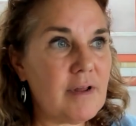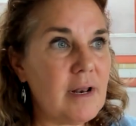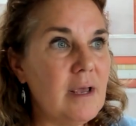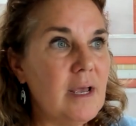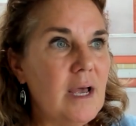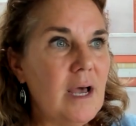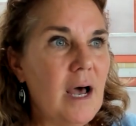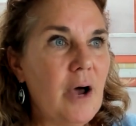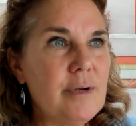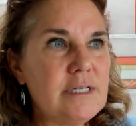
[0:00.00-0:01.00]
And
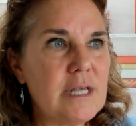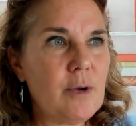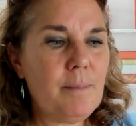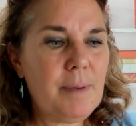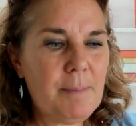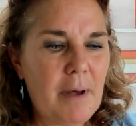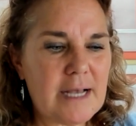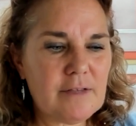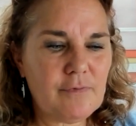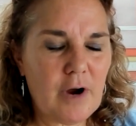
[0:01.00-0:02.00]
I always think when people
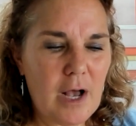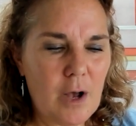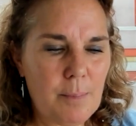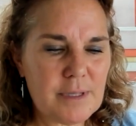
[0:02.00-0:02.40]
ask for help,